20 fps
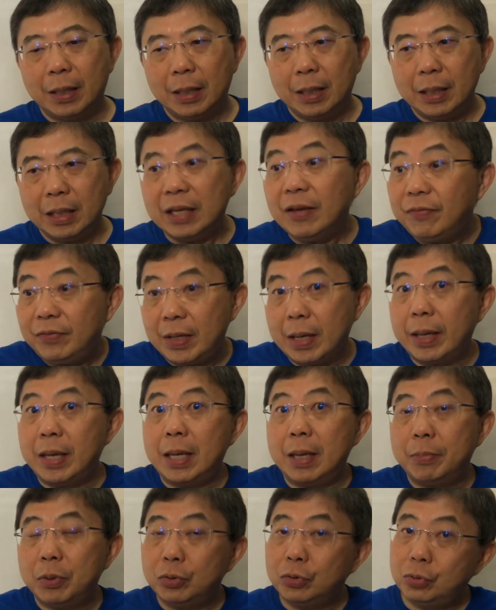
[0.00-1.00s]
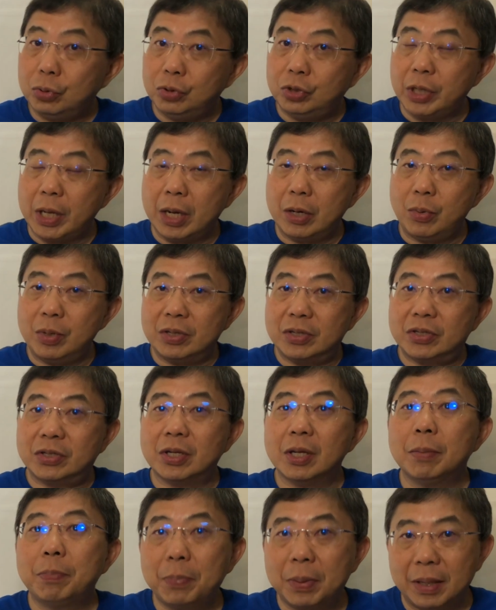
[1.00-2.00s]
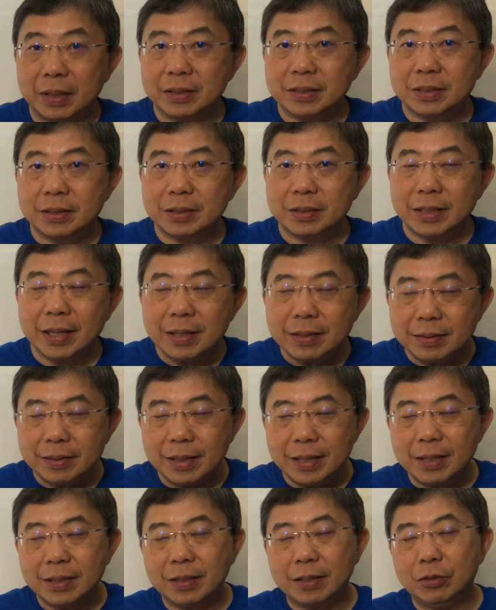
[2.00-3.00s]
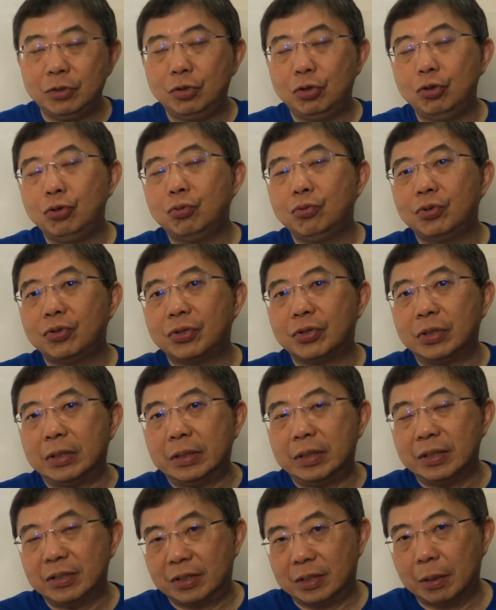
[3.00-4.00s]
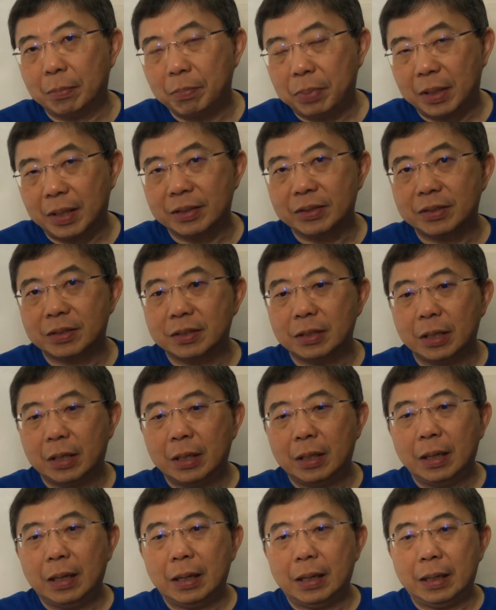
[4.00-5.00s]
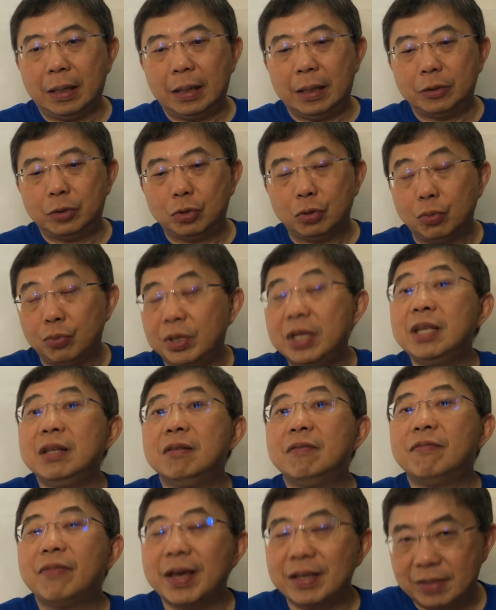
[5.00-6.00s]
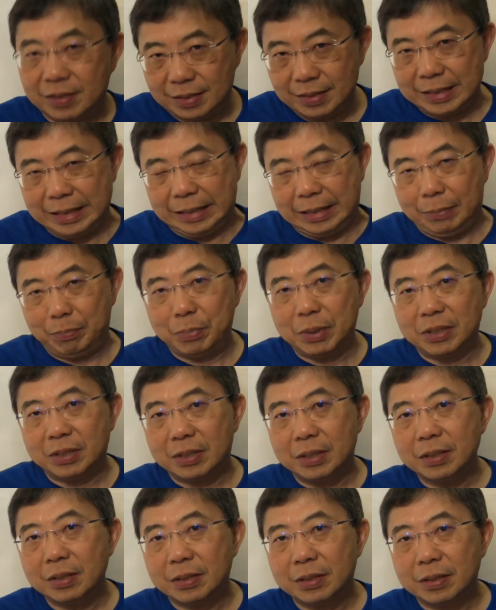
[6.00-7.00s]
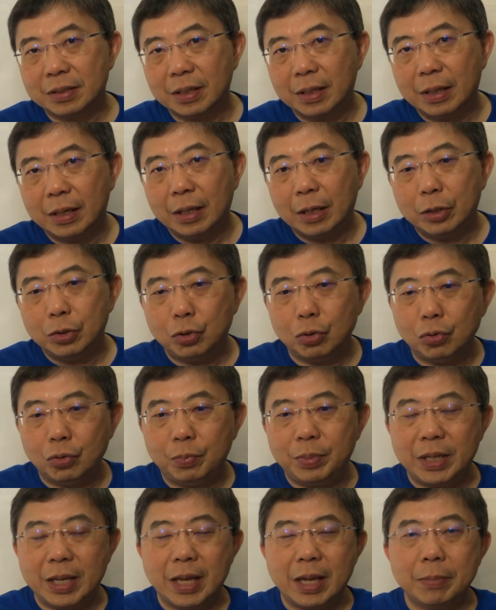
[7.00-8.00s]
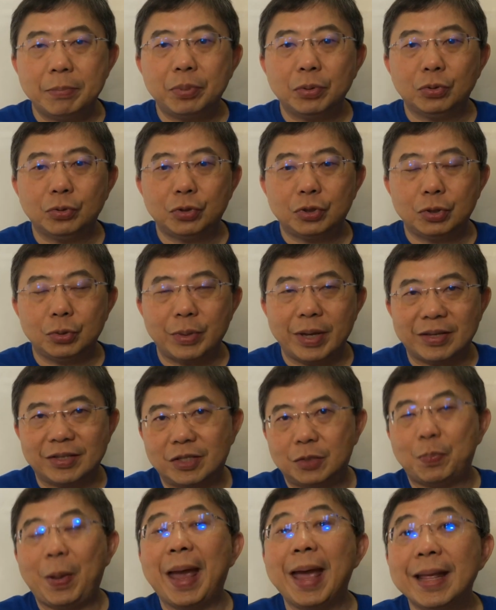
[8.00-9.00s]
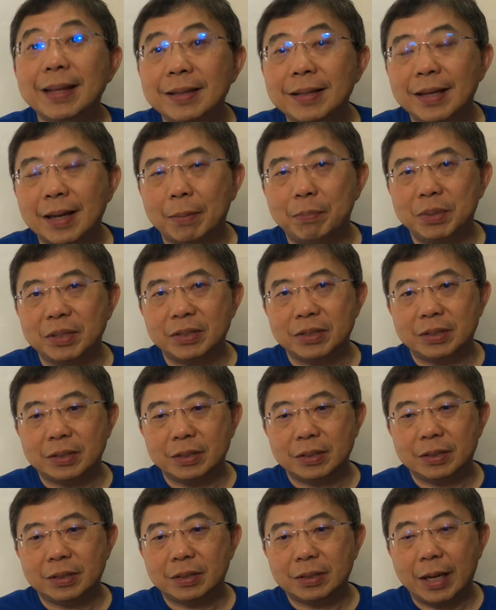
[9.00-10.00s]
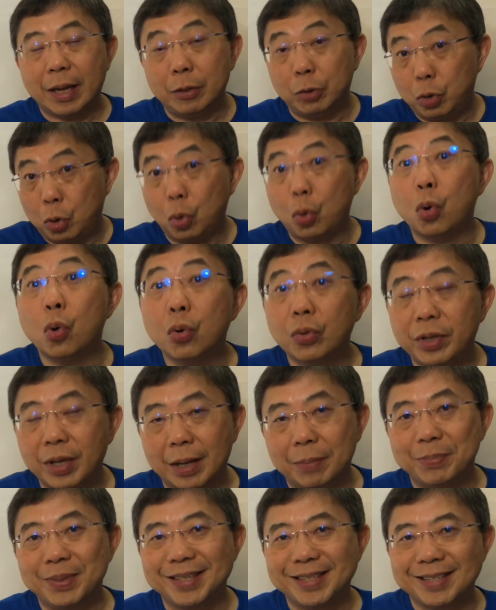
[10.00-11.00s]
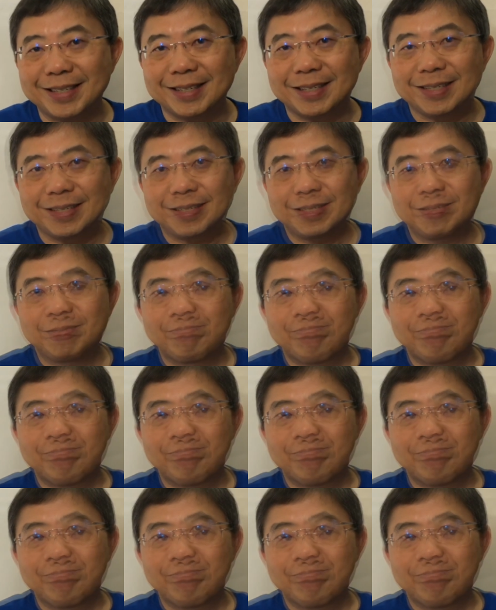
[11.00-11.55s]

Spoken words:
If they are able to generate surplus, then they can use the surplus to reinvest in the business to be able to expand their business and grow their business.